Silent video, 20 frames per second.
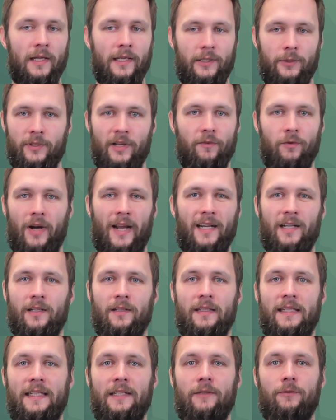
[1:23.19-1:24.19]
You never had a
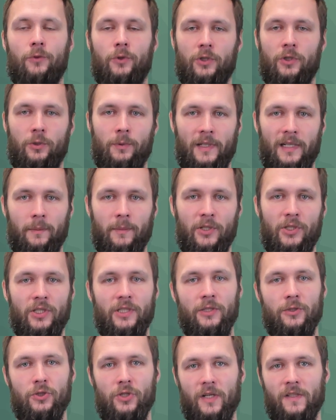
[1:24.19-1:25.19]
need for a drilling
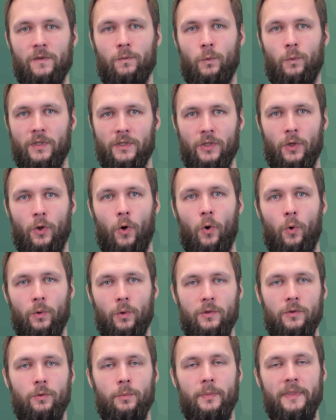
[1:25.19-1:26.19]
machine, you just wanted the
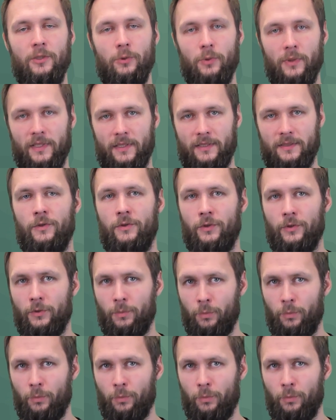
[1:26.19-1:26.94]
hole to be drilled. So to